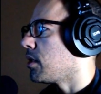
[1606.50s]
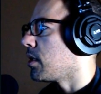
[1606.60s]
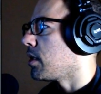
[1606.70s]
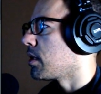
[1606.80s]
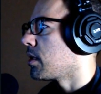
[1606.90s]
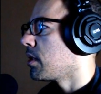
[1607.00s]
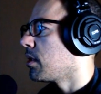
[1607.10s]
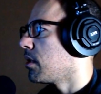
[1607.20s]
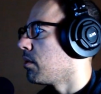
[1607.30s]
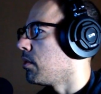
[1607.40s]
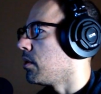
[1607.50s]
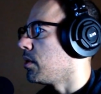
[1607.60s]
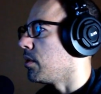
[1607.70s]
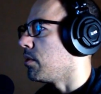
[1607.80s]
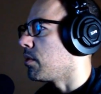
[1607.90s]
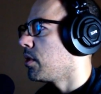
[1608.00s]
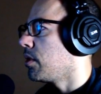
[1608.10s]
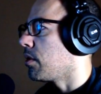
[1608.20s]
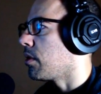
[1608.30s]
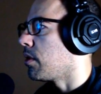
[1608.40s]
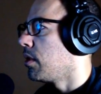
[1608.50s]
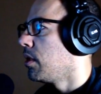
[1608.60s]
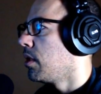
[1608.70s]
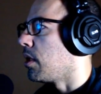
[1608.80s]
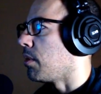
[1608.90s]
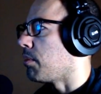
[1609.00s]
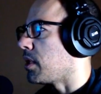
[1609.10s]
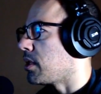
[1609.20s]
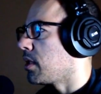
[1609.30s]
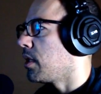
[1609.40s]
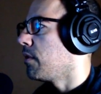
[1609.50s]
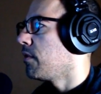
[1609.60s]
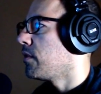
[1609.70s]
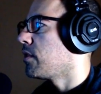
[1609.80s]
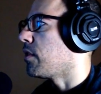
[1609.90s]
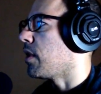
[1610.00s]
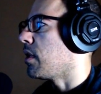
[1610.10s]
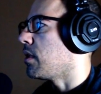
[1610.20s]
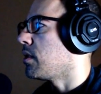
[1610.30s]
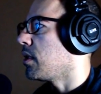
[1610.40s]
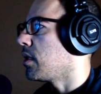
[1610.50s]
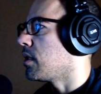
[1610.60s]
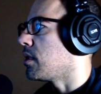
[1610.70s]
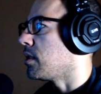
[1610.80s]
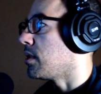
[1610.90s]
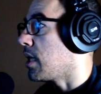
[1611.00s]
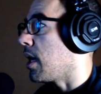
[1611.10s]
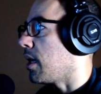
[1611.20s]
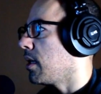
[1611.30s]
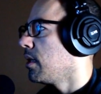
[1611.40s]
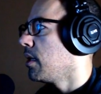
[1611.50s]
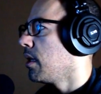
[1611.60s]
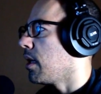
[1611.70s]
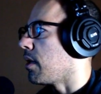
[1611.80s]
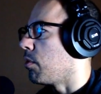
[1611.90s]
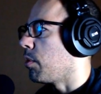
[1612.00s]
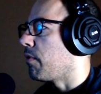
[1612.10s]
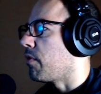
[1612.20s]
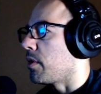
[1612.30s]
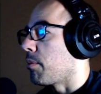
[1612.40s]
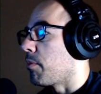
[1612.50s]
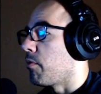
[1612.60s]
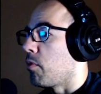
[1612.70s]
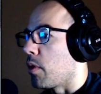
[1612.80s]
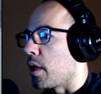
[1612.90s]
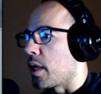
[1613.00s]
We'll do Cure on myself so that Lesica doesn't die. And then we'll wait for number 4, I guess.